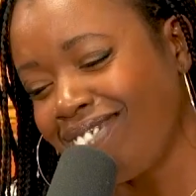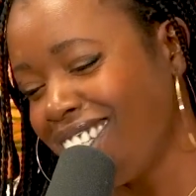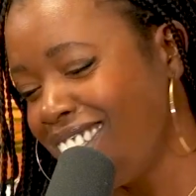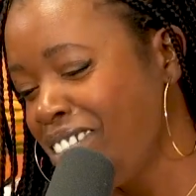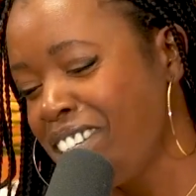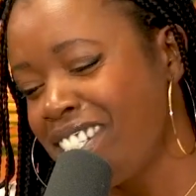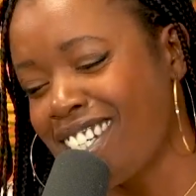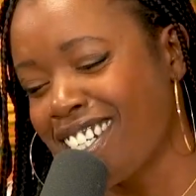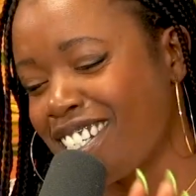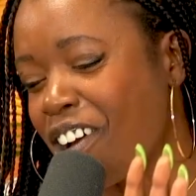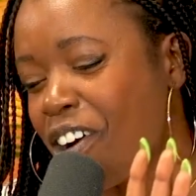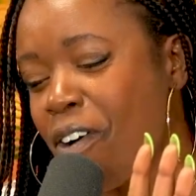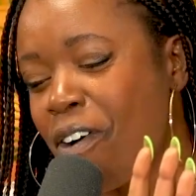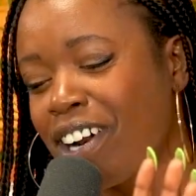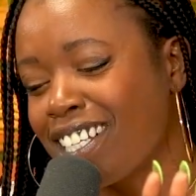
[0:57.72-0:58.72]
let me just
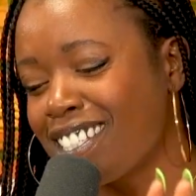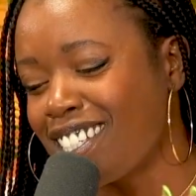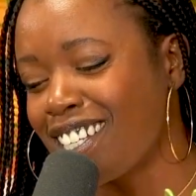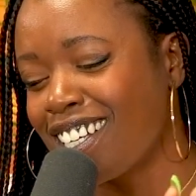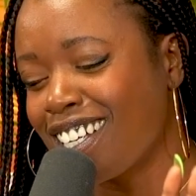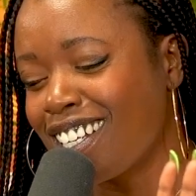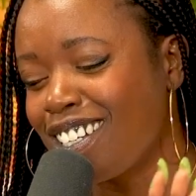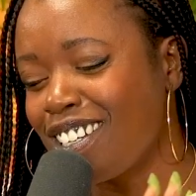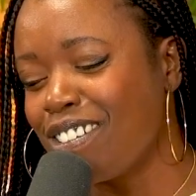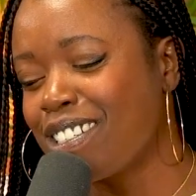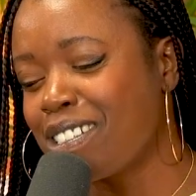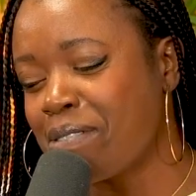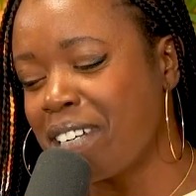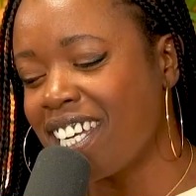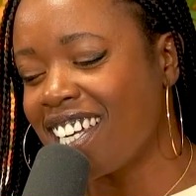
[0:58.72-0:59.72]
according to
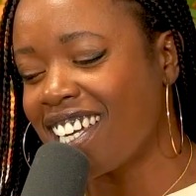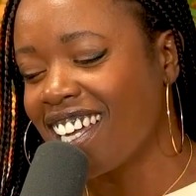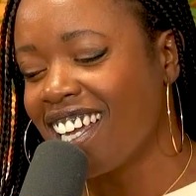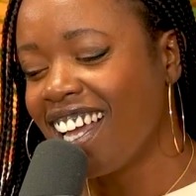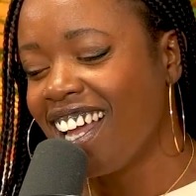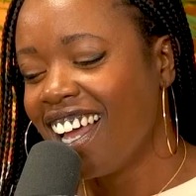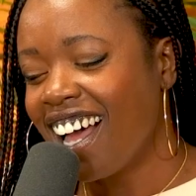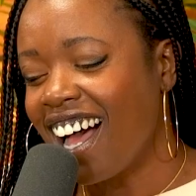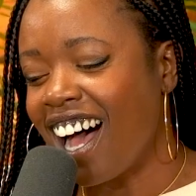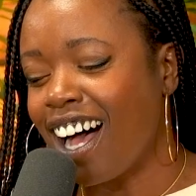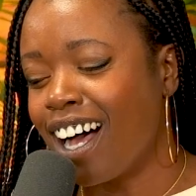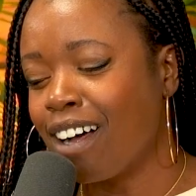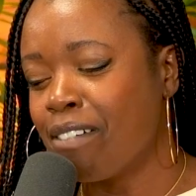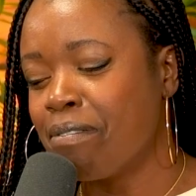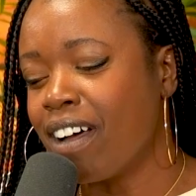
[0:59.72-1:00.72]
newsweek
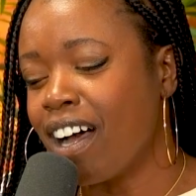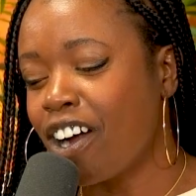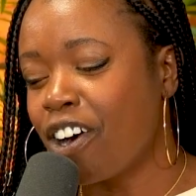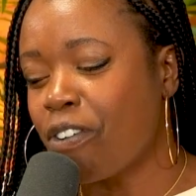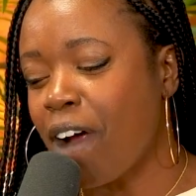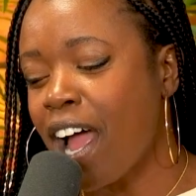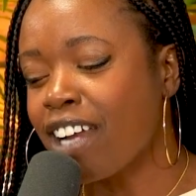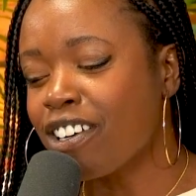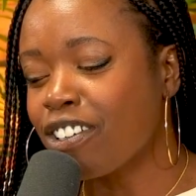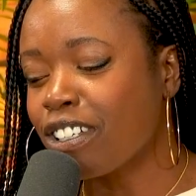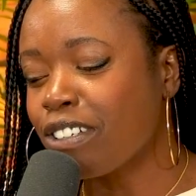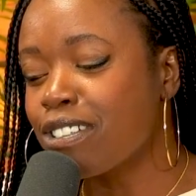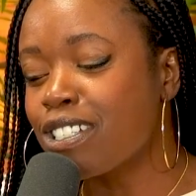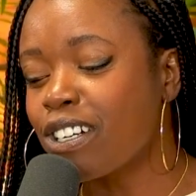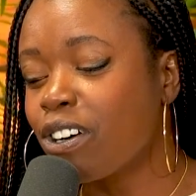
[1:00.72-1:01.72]
um, a grindr
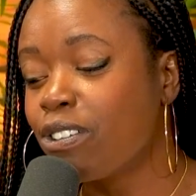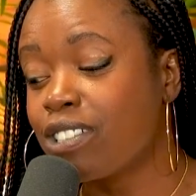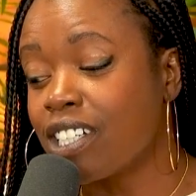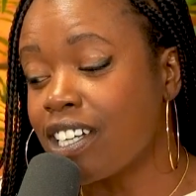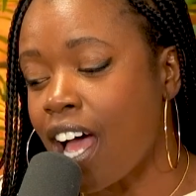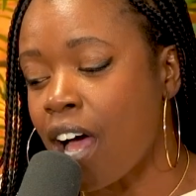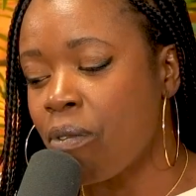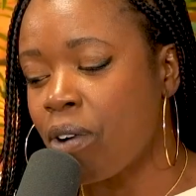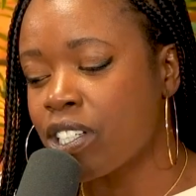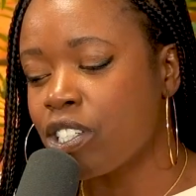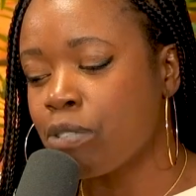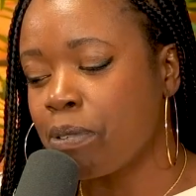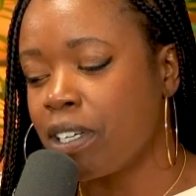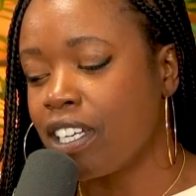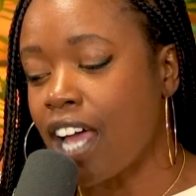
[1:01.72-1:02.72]
user who did not want
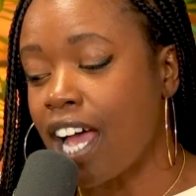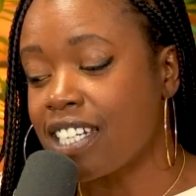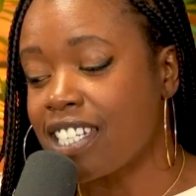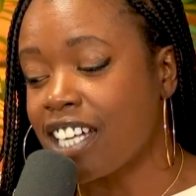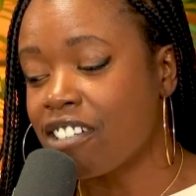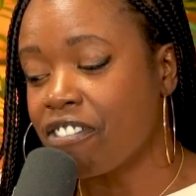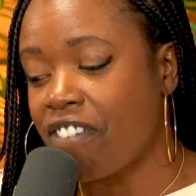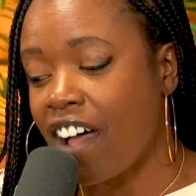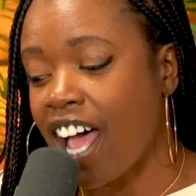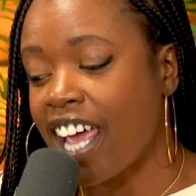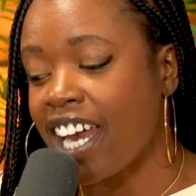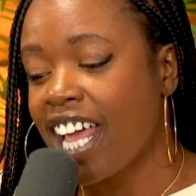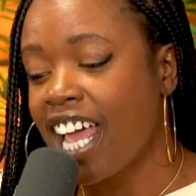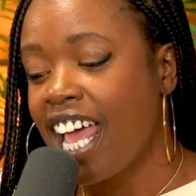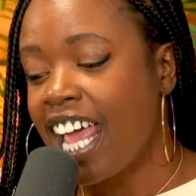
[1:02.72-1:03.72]
to be
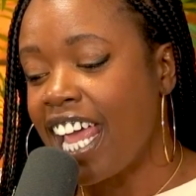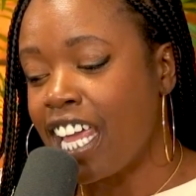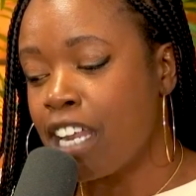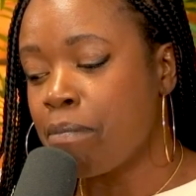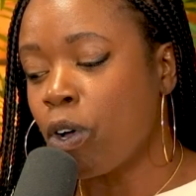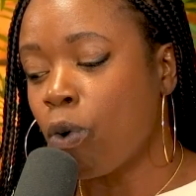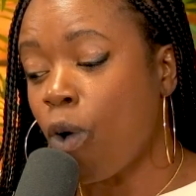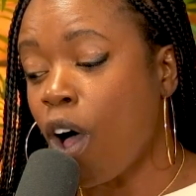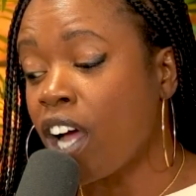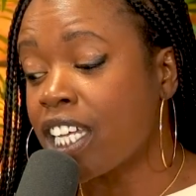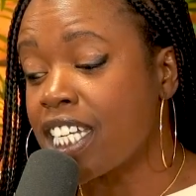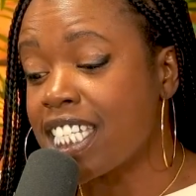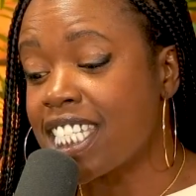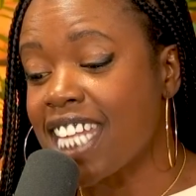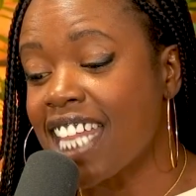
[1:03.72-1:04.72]
identified in
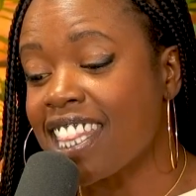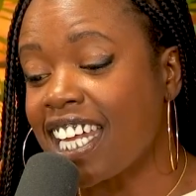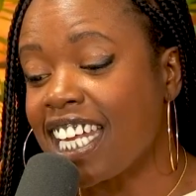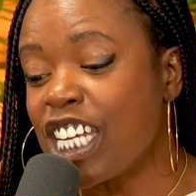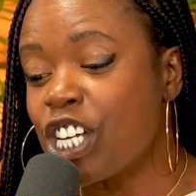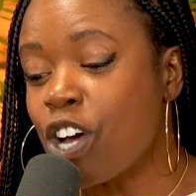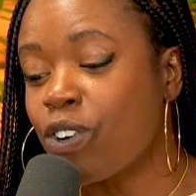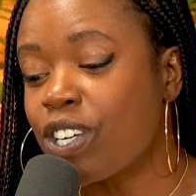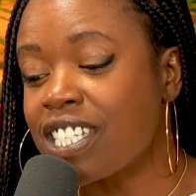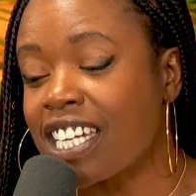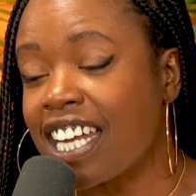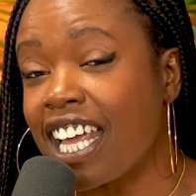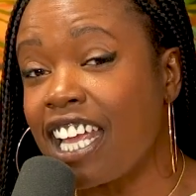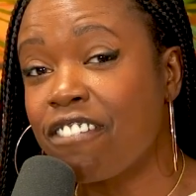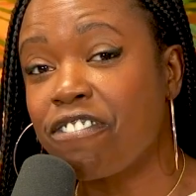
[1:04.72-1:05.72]
milwaukee said that he noticed
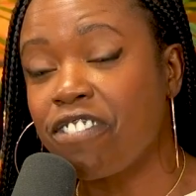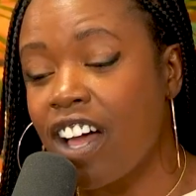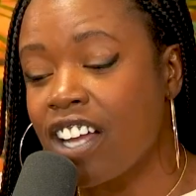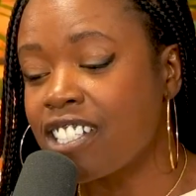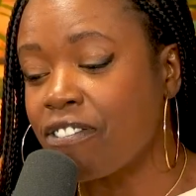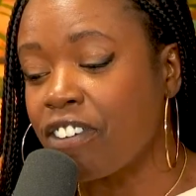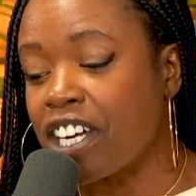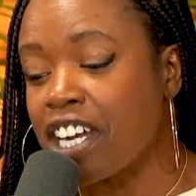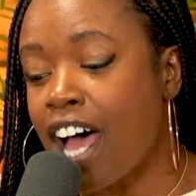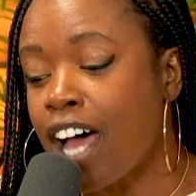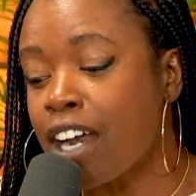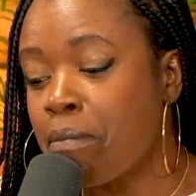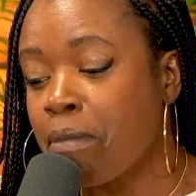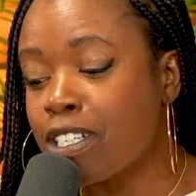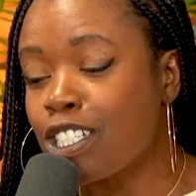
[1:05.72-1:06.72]
an influx of
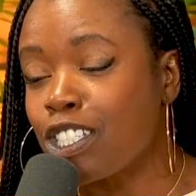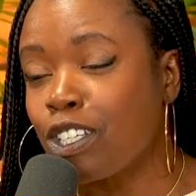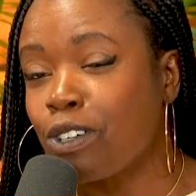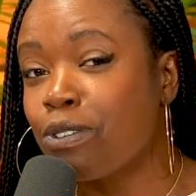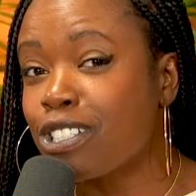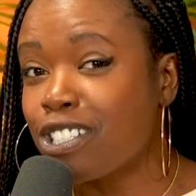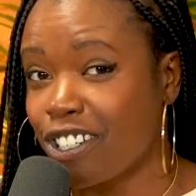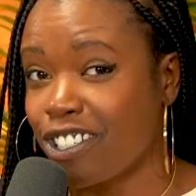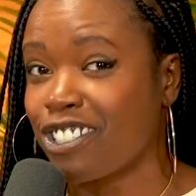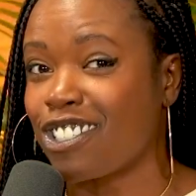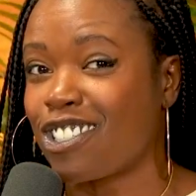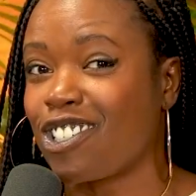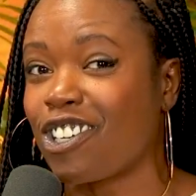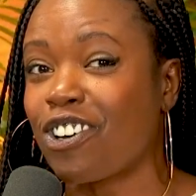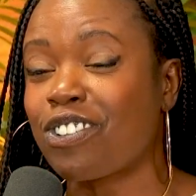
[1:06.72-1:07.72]
anonymous
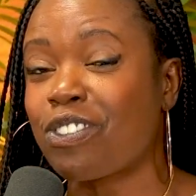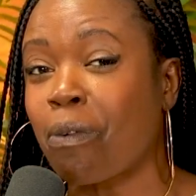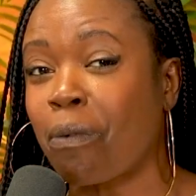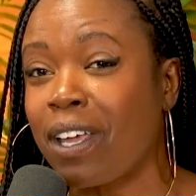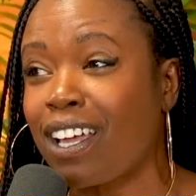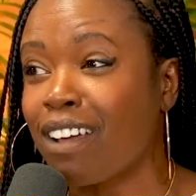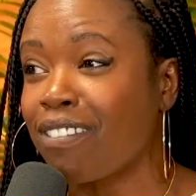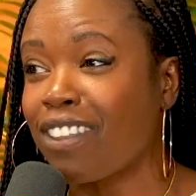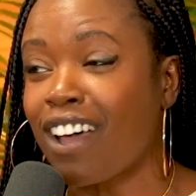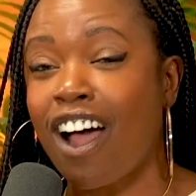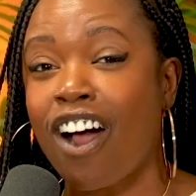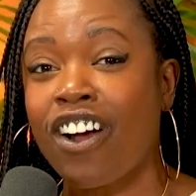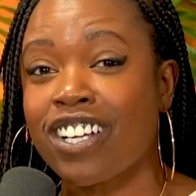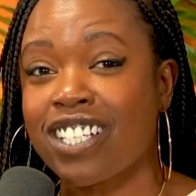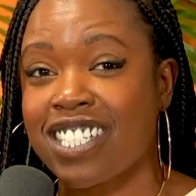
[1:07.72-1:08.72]
users during the week of the
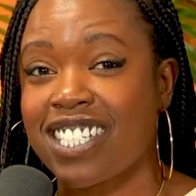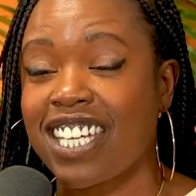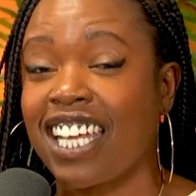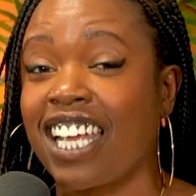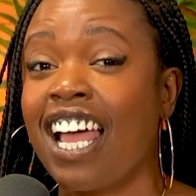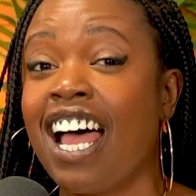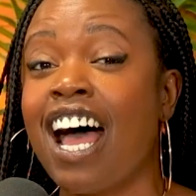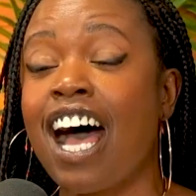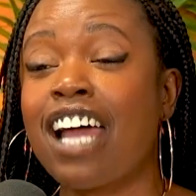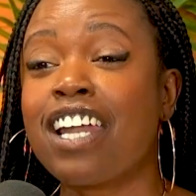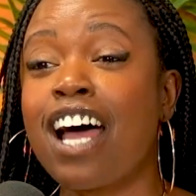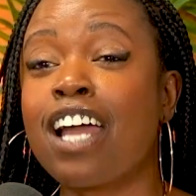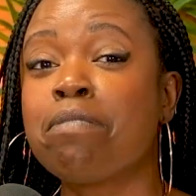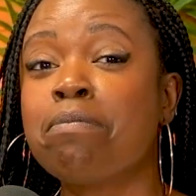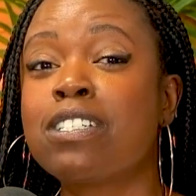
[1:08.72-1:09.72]
rnc
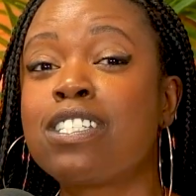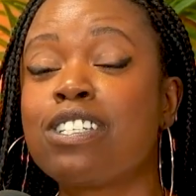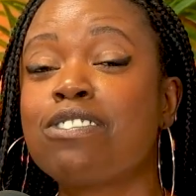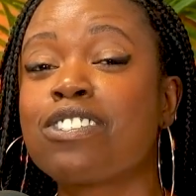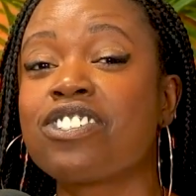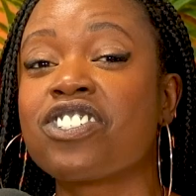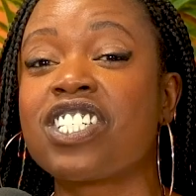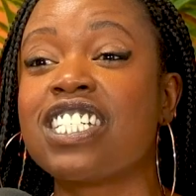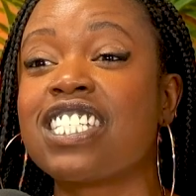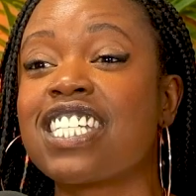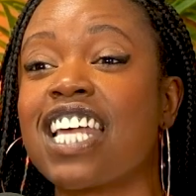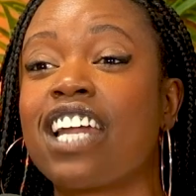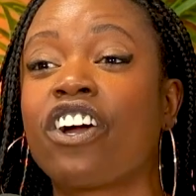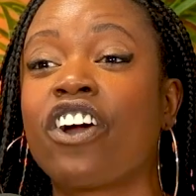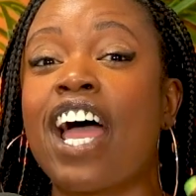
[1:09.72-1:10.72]
anonymous users he
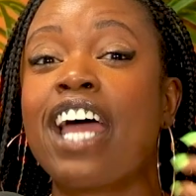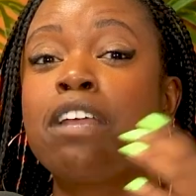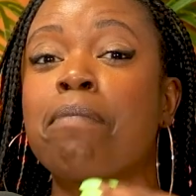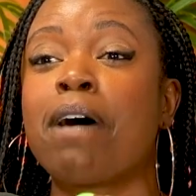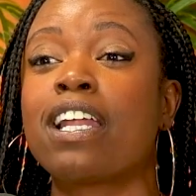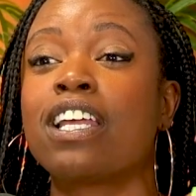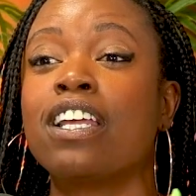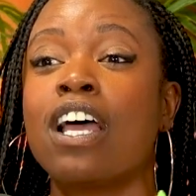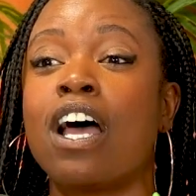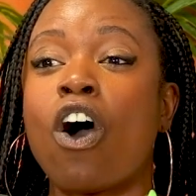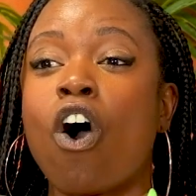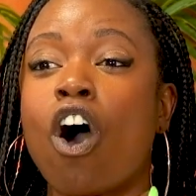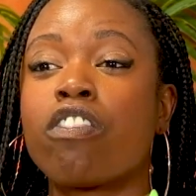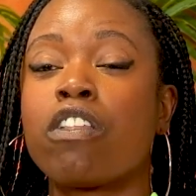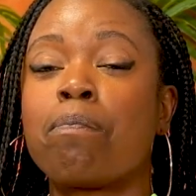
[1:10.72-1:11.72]
said are anybody
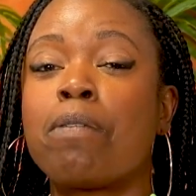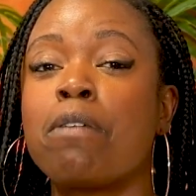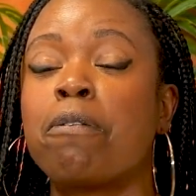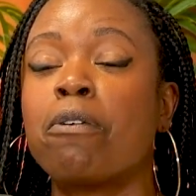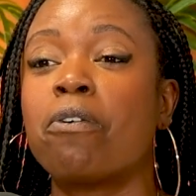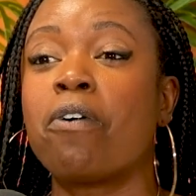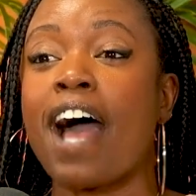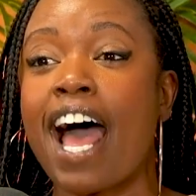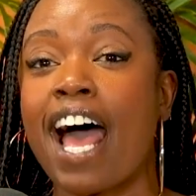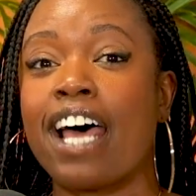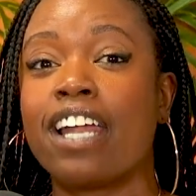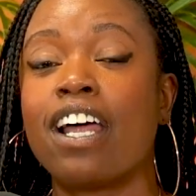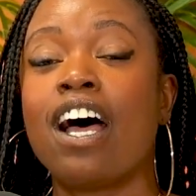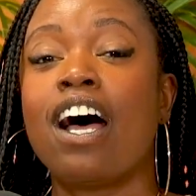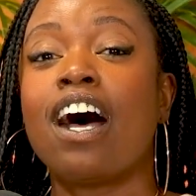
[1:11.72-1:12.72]
all the people who
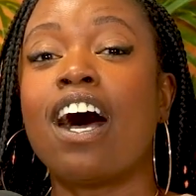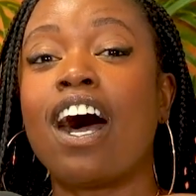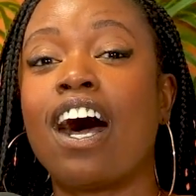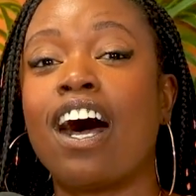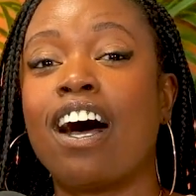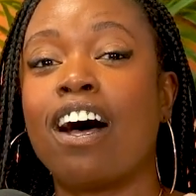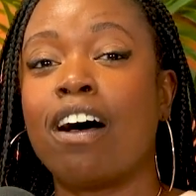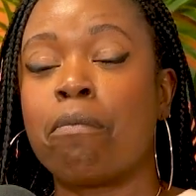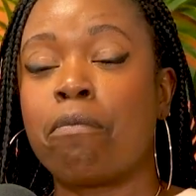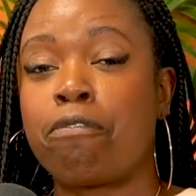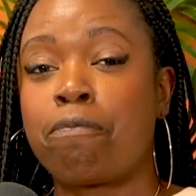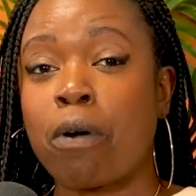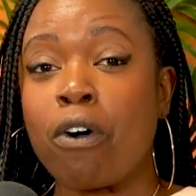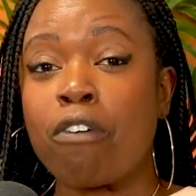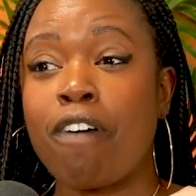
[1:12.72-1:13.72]
had uh,
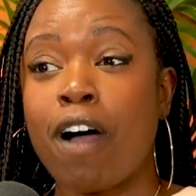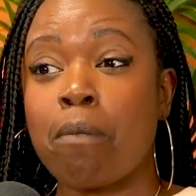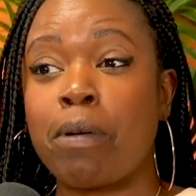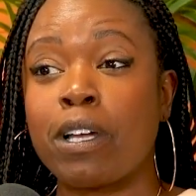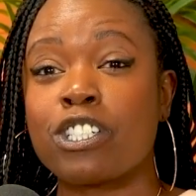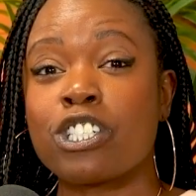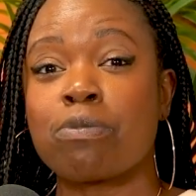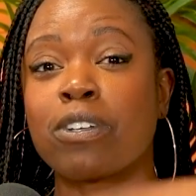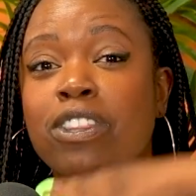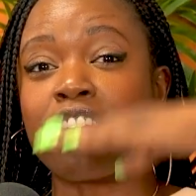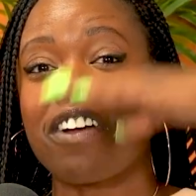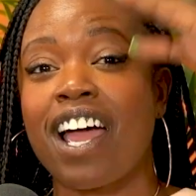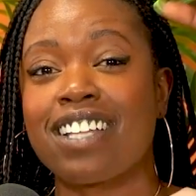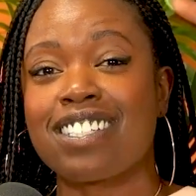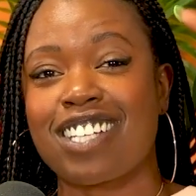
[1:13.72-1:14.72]
profile pictures with
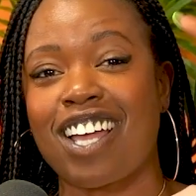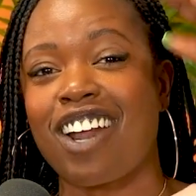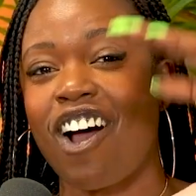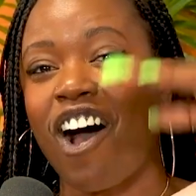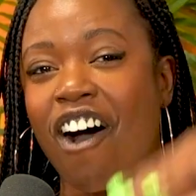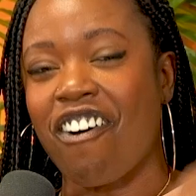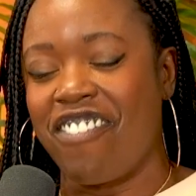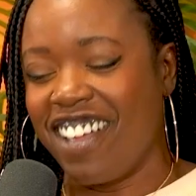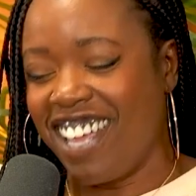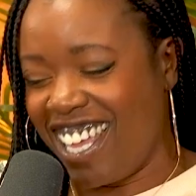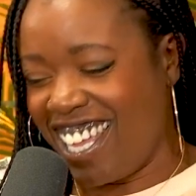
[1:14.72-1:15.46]
their heads cut off